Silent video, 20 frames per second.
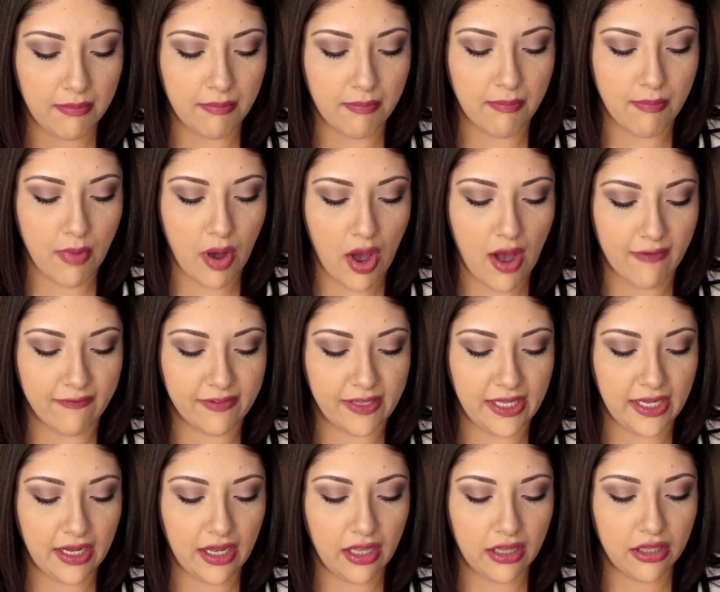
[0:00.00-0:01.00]

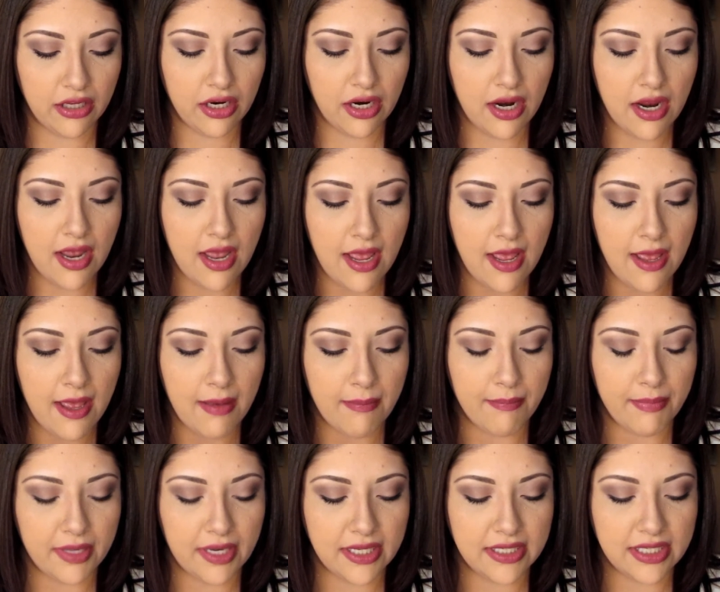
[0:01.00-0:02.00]
mauve-y color,
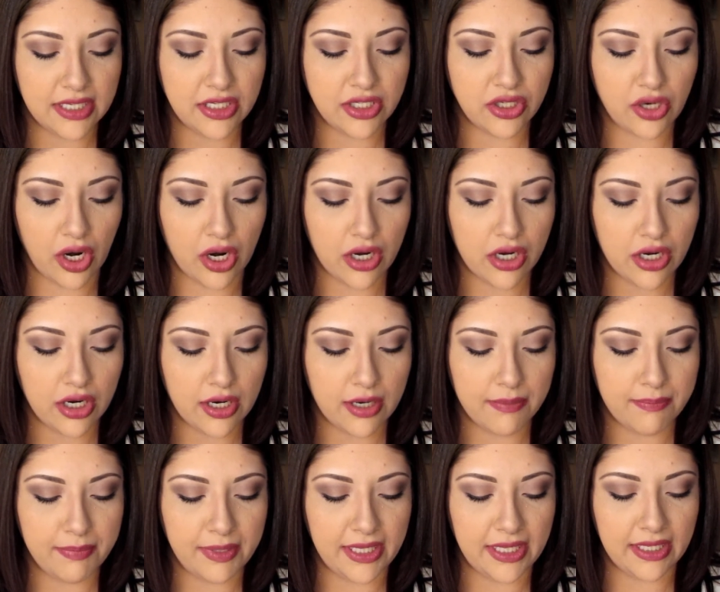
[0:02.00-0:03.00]
but it's a darker
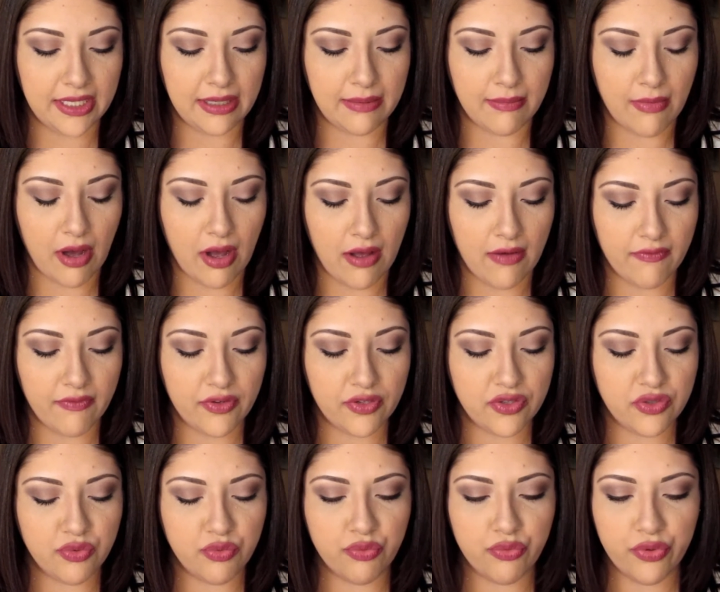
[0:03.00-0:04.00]
pinky mauve.
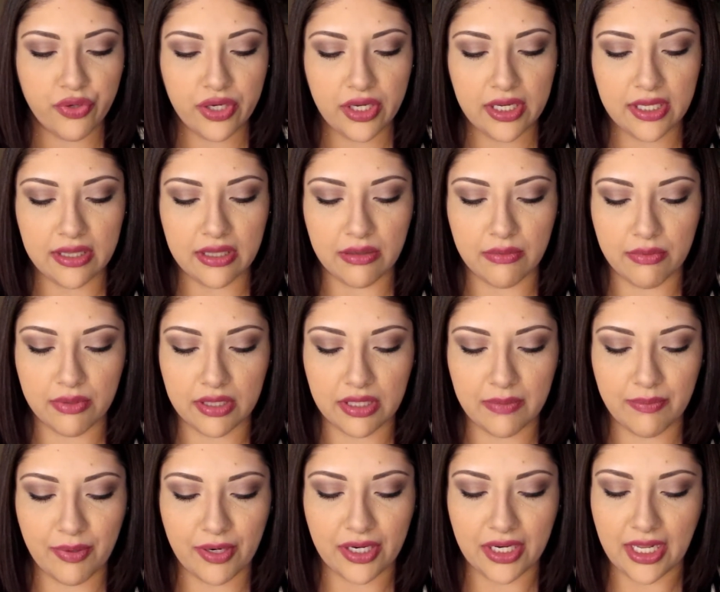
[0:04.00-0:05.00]
It's really, really
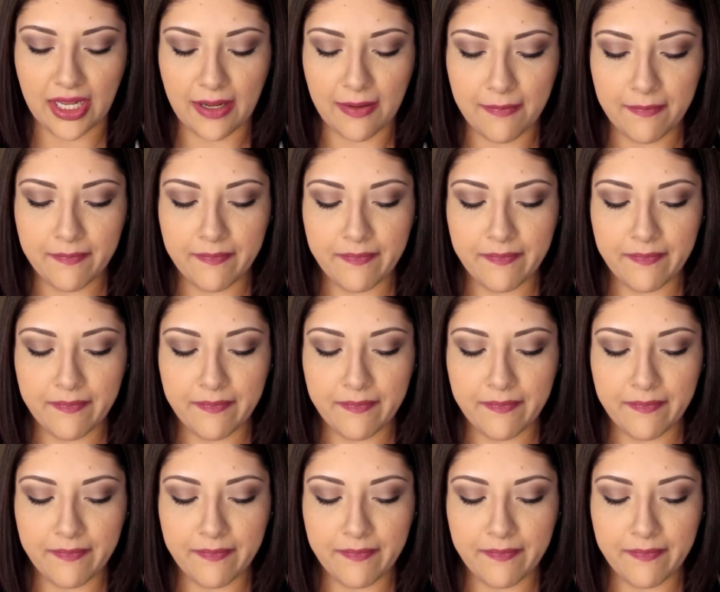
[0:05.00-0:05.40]
pretty.